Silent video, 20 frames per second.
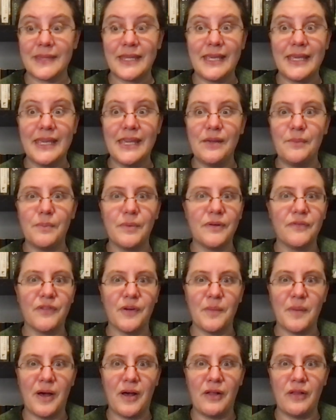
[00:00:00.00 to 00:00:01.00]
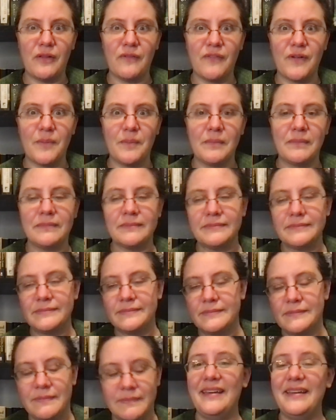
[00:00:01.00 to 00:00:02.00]
keep from all of them.
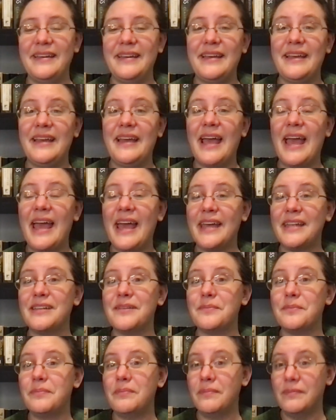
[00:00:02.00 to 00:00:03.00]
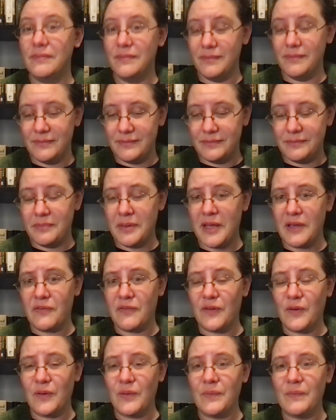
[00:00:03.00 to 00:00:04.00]
And
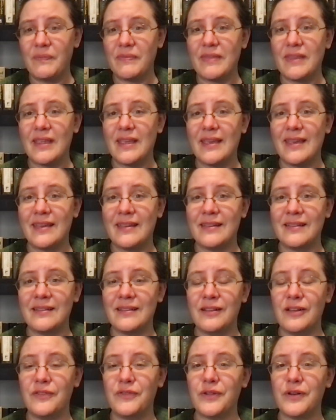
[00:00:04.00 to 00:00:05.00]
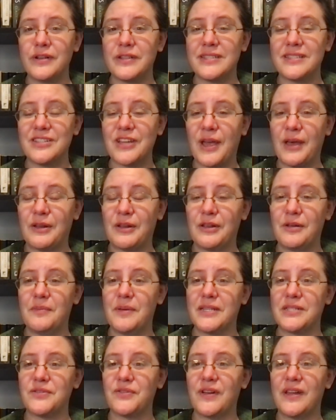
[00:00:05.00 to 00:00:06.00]
Beifo, Lavorte's childhood
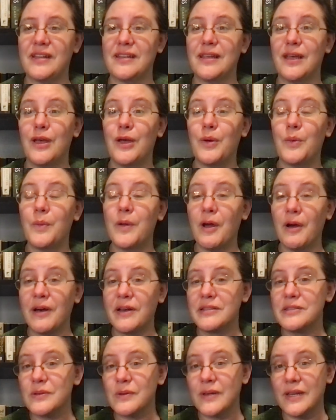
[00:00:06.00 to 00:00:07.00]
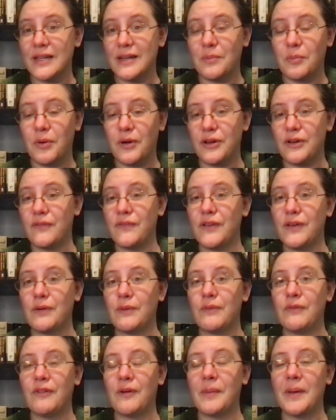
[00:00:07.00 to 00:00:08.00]
best friend, we also get a point of
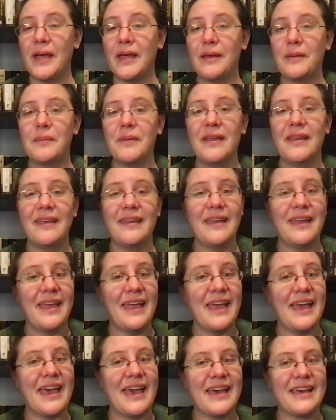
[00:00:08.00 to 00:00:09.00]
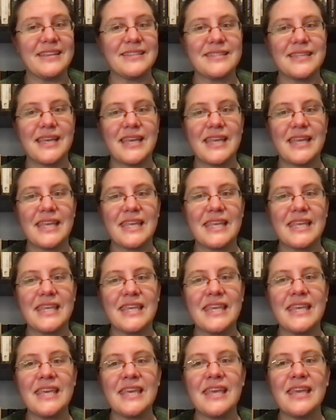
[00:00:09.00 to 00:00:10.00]
view from him, as
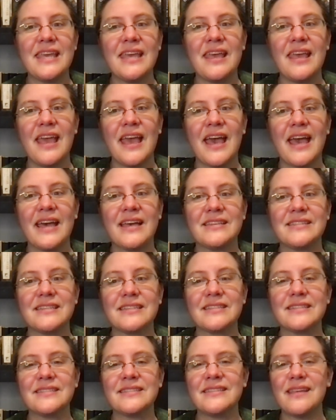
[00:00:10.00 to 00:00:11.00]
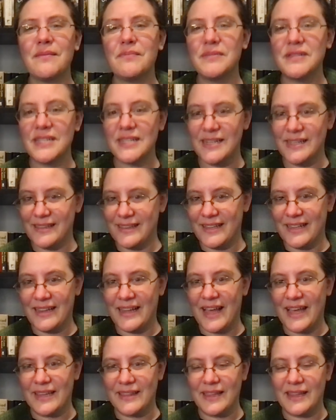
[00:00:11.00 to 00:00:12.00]
he has accepted the
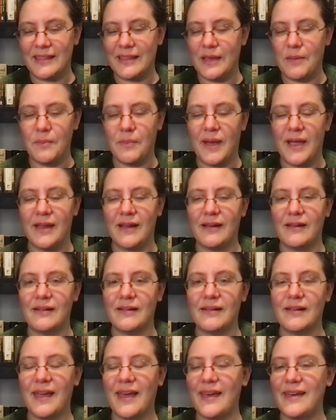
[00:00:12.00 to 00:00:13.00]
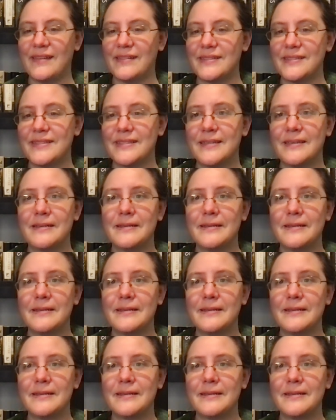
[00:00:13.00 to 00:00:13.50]
lie that the empire has